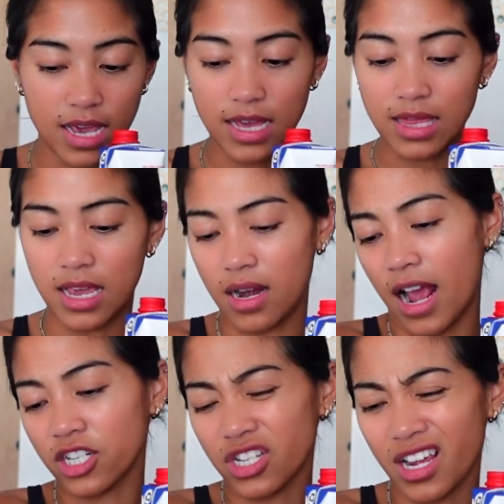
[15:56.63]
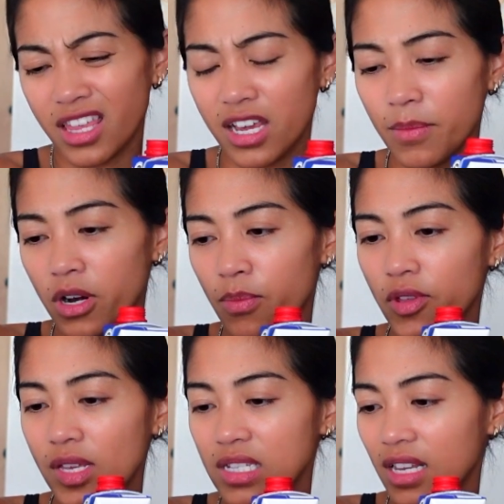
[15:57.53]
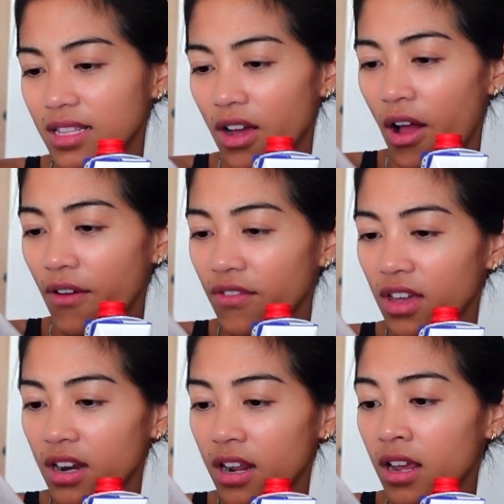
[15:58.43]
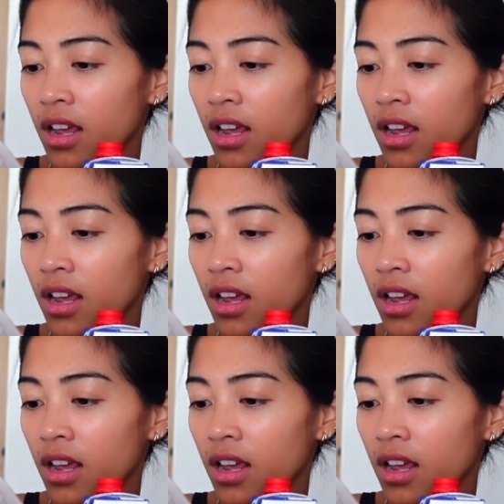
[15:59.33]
and then actually I think I'm gonna put these in the oven